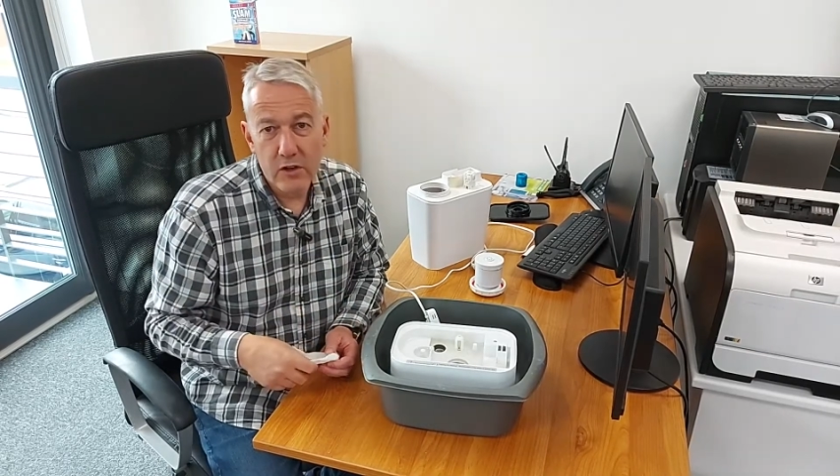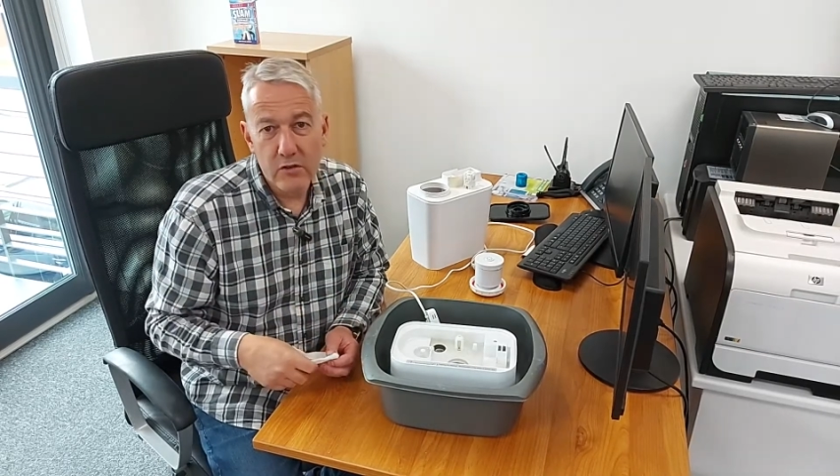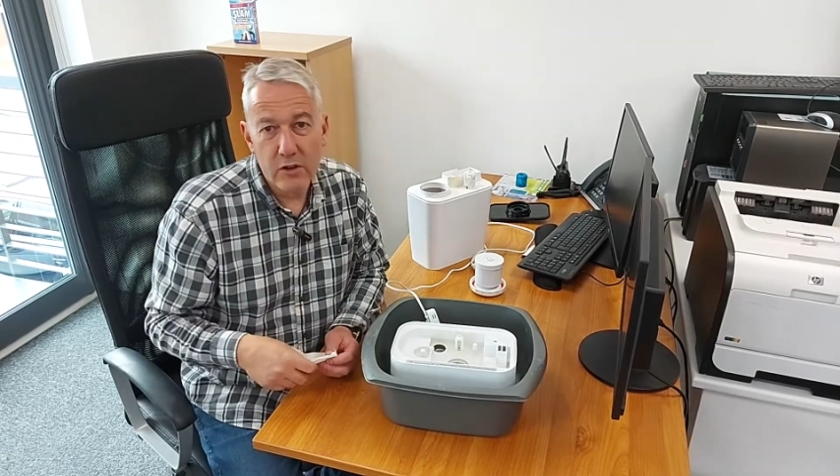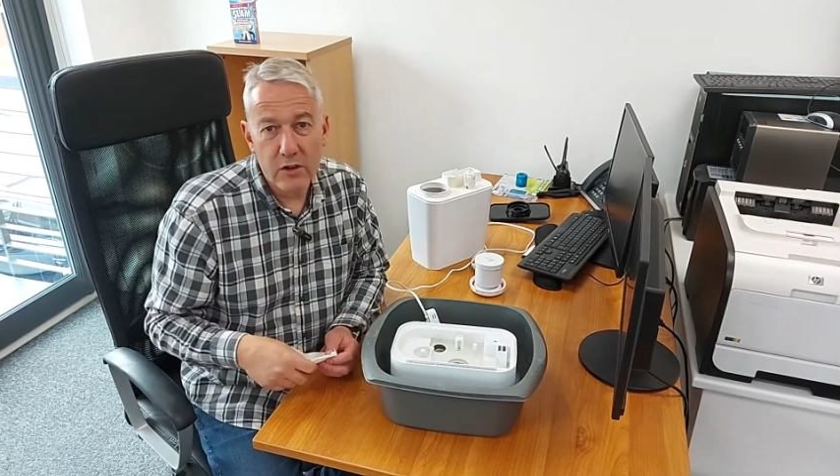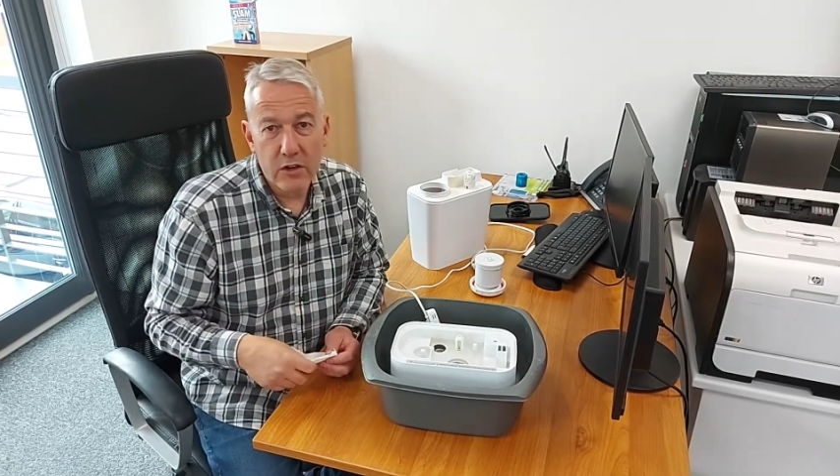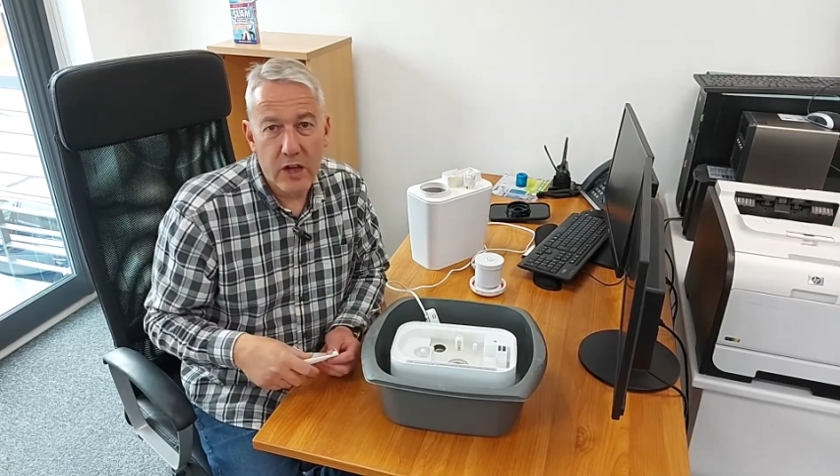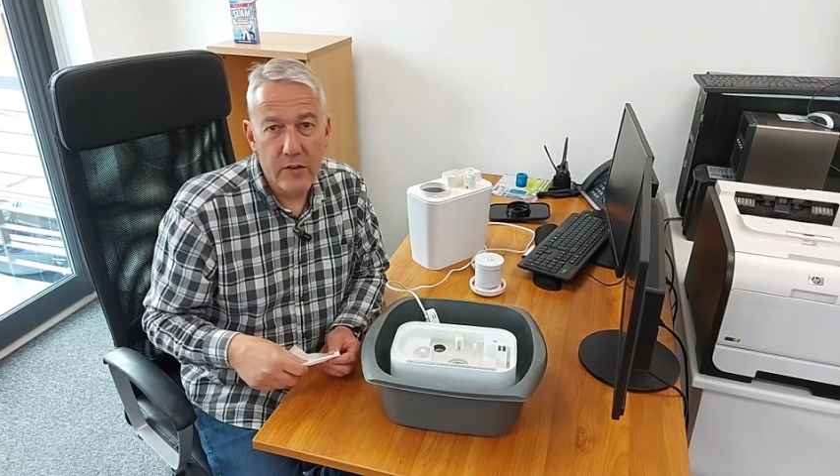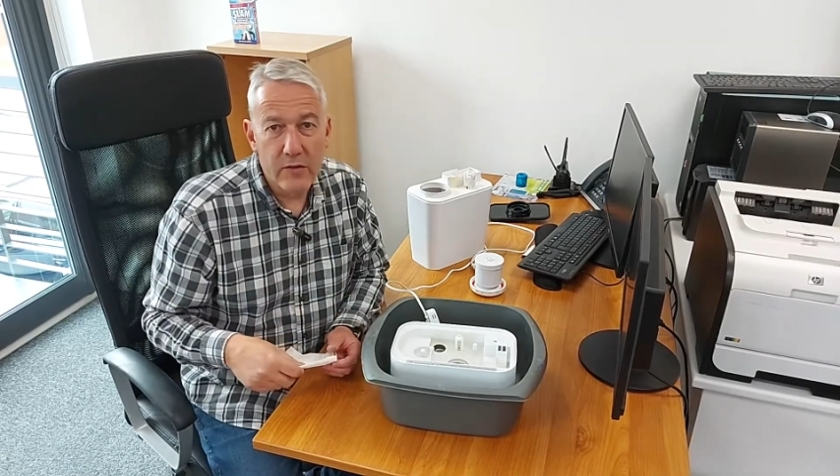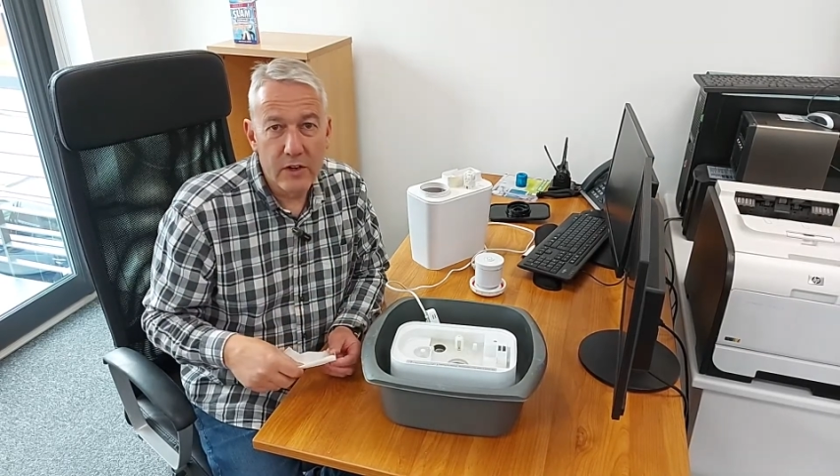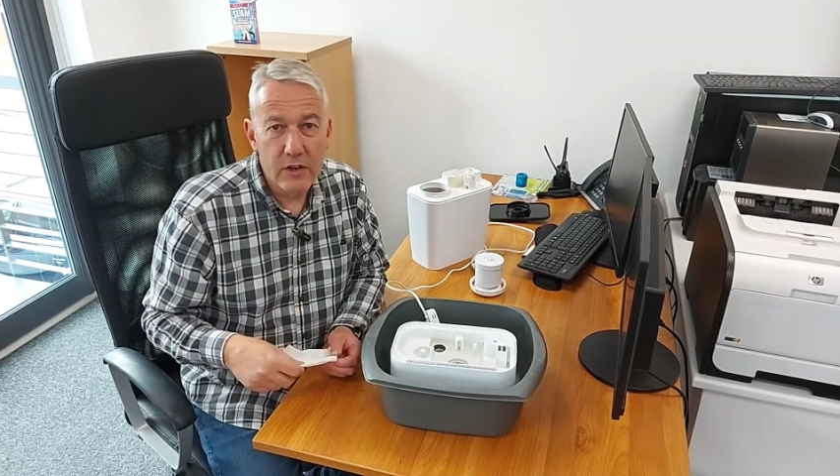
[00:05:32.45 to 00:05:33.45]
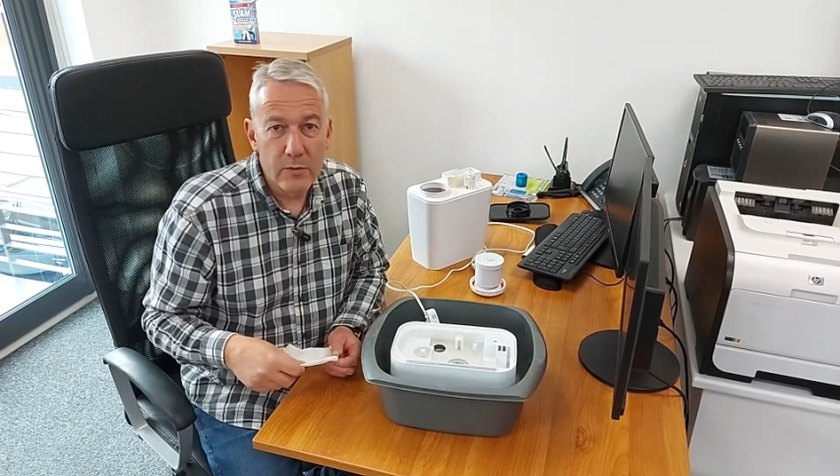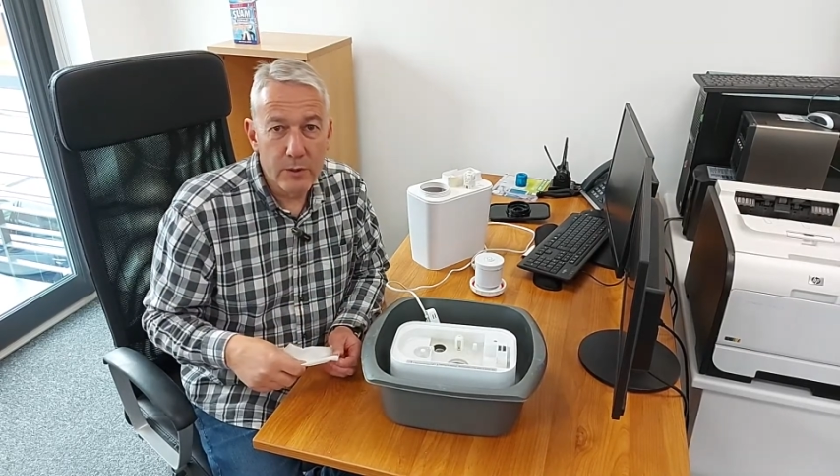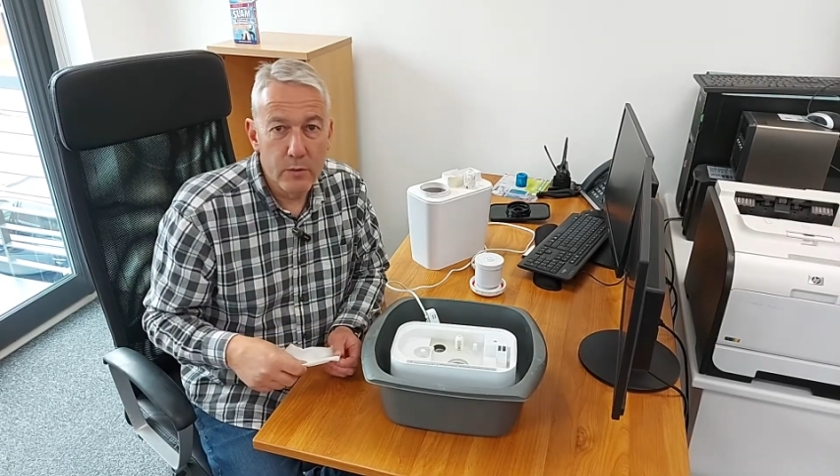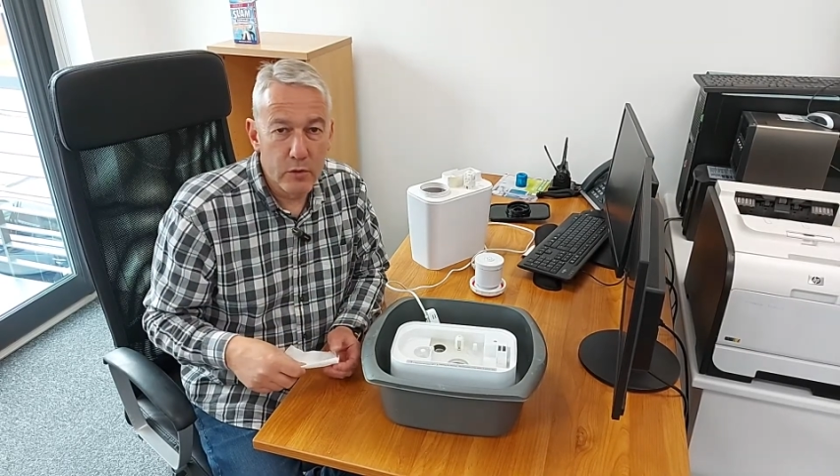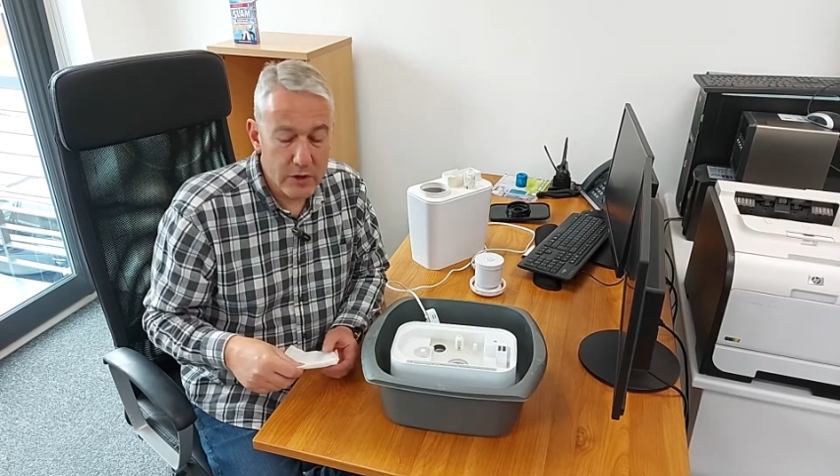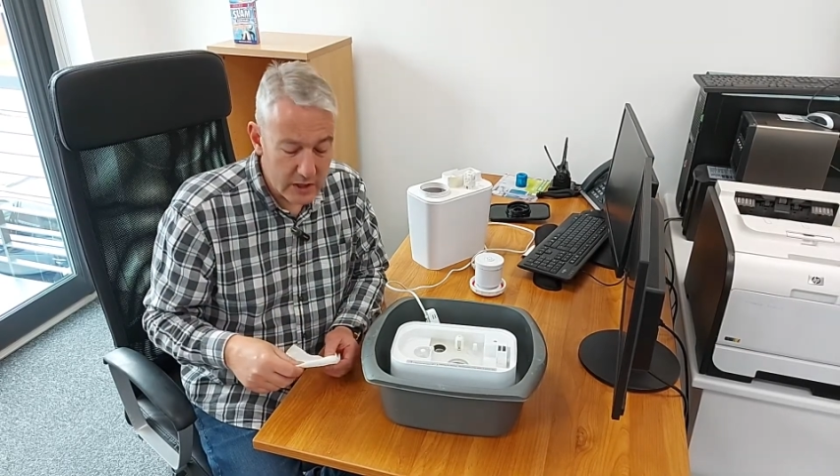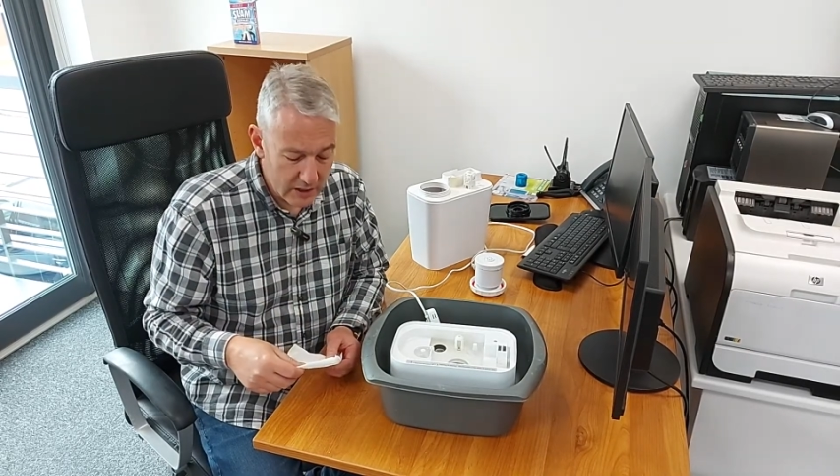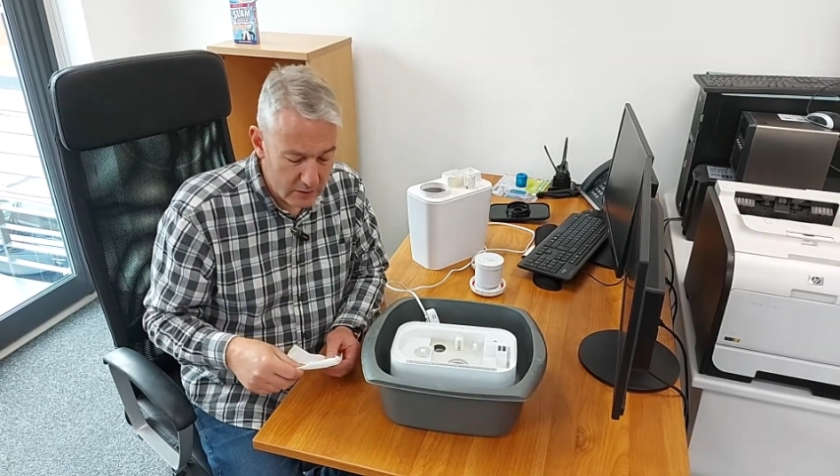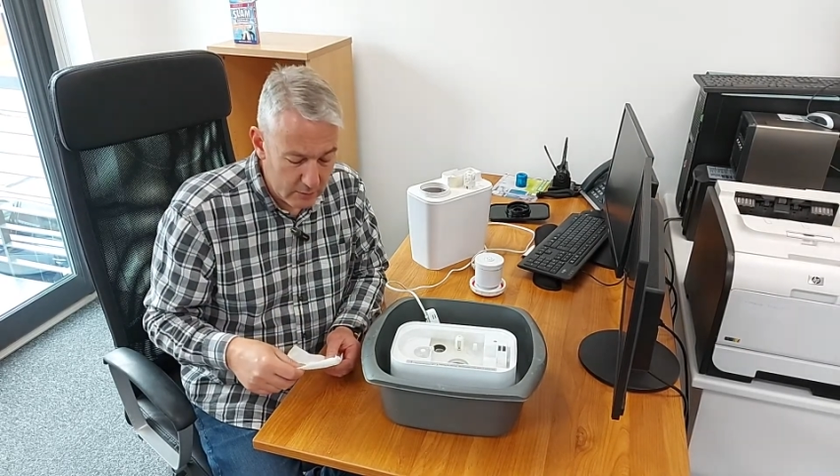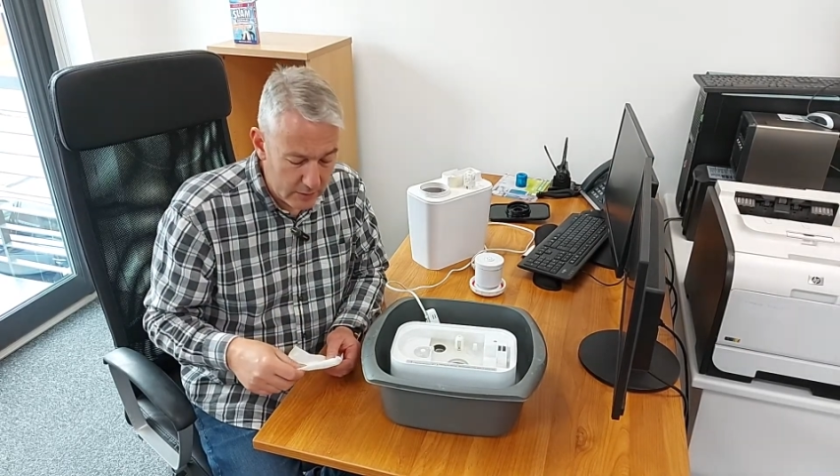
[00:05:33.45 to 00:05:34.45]
you've got to have a little bit more
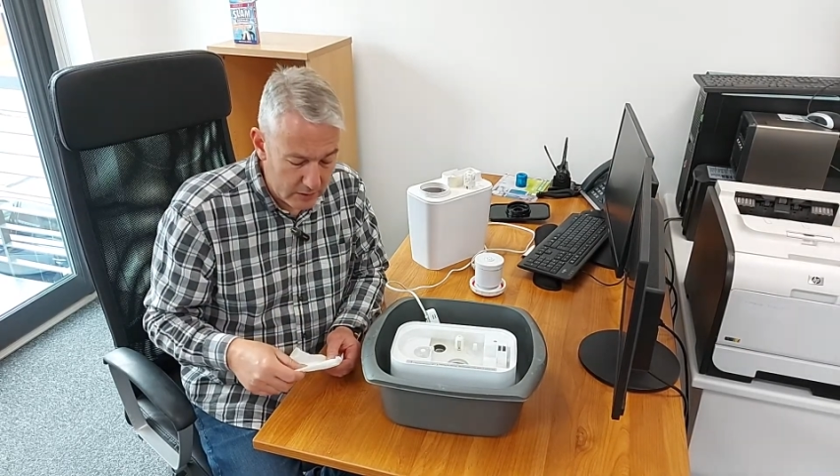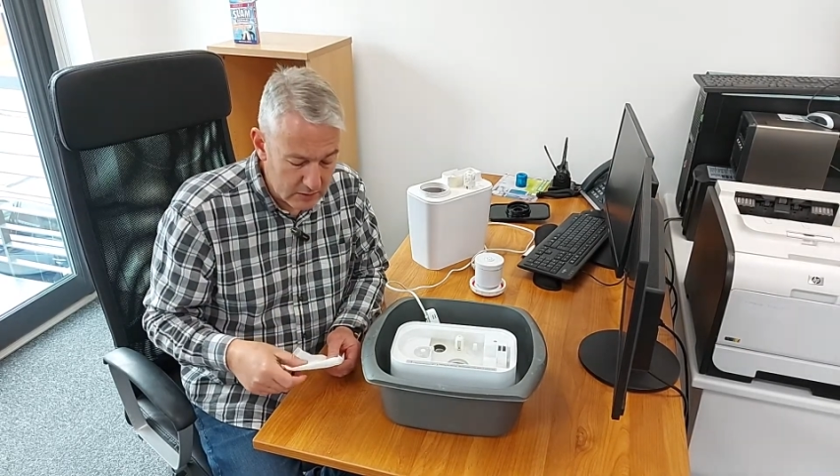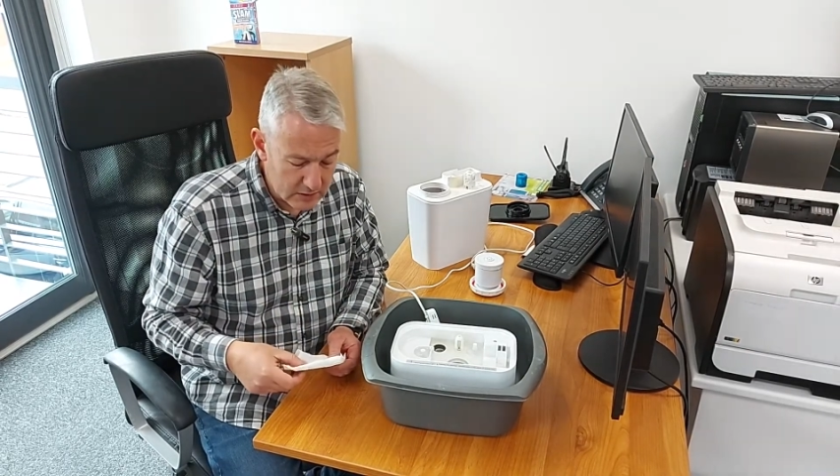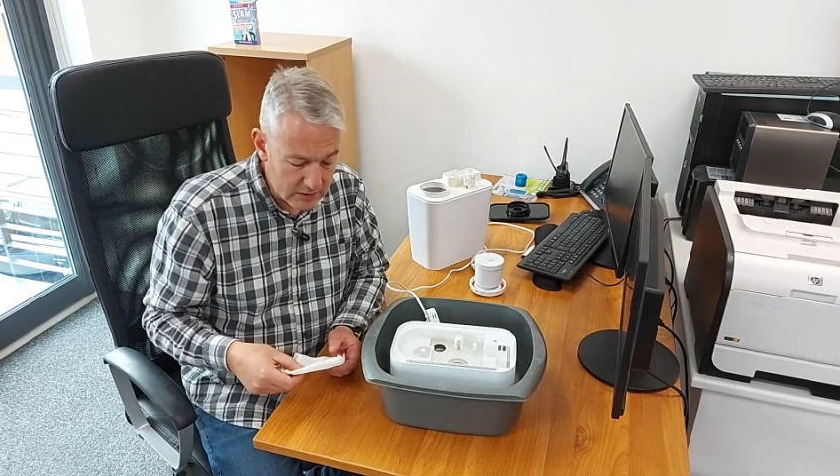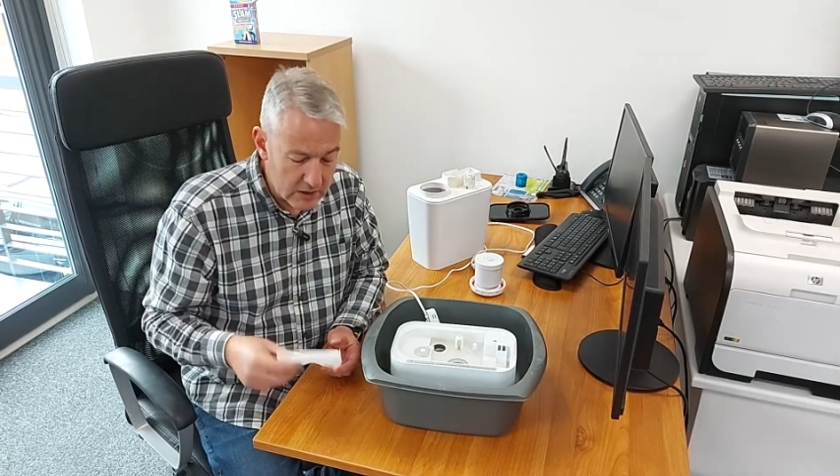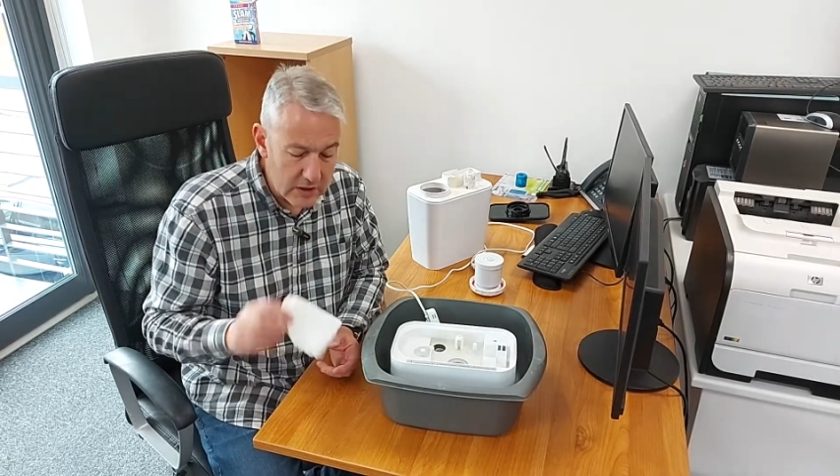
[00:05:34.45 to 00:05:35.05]
care about it.